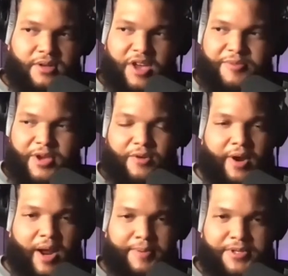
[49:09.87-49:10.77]
gave me a
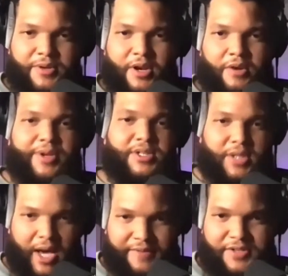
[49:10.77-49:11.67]
great opportunity to
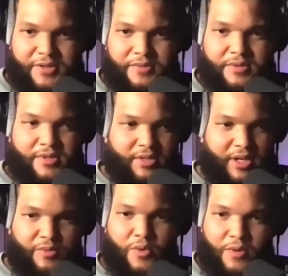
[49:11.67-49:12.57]
reach a lot of students
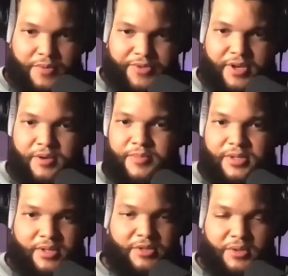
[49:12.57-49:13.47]
and work with
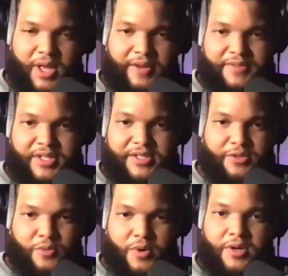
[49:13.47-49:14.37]
them and do a lot of
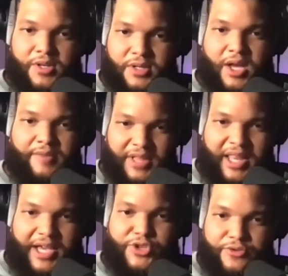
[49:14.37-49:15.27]
detailed work in a kind of a
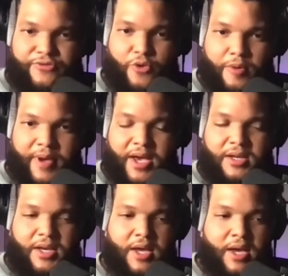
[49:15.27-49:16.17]
lecture
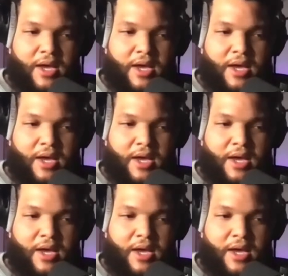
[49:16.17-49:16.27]
format.